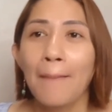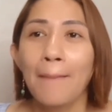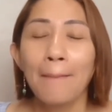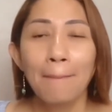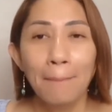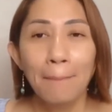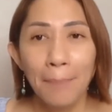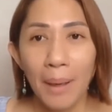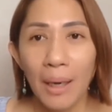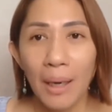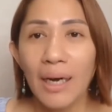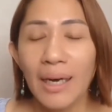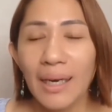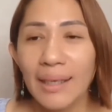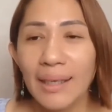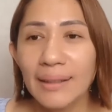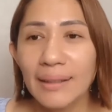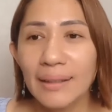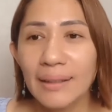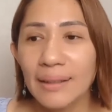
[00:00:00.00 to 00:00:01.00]

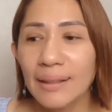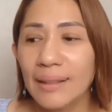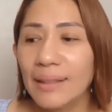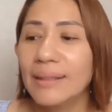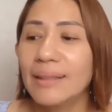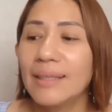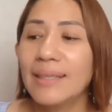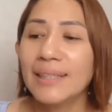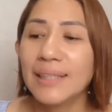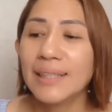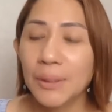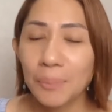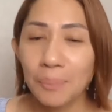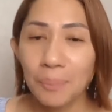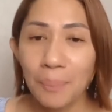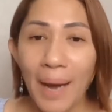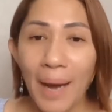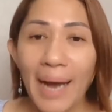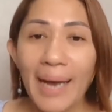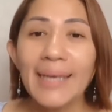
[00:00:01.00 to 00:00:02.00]
But
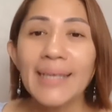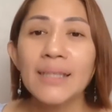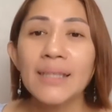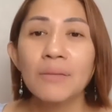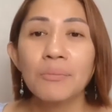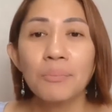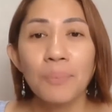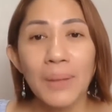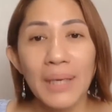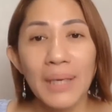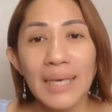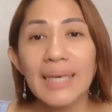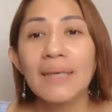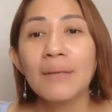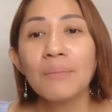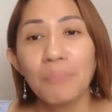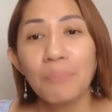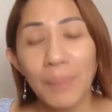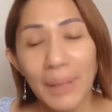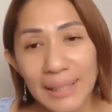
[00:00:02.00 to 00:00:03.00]
despite
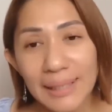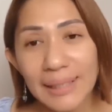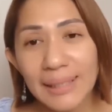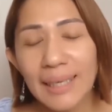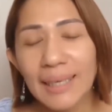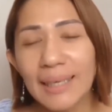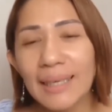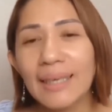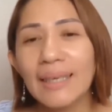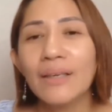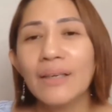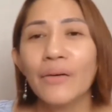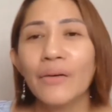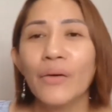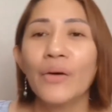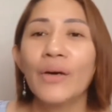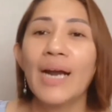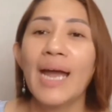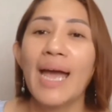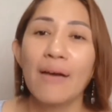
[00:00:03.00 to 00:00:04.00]
being busy
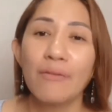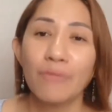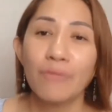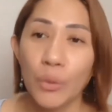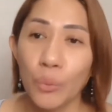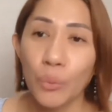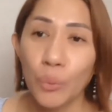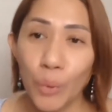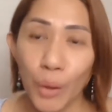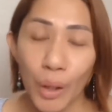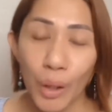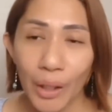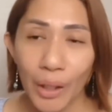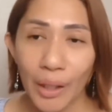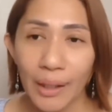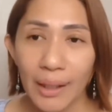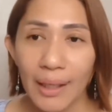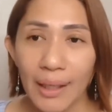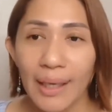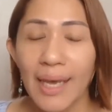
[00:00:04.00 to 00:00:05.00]
or having
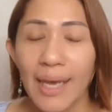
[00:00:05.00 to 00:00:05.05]
work,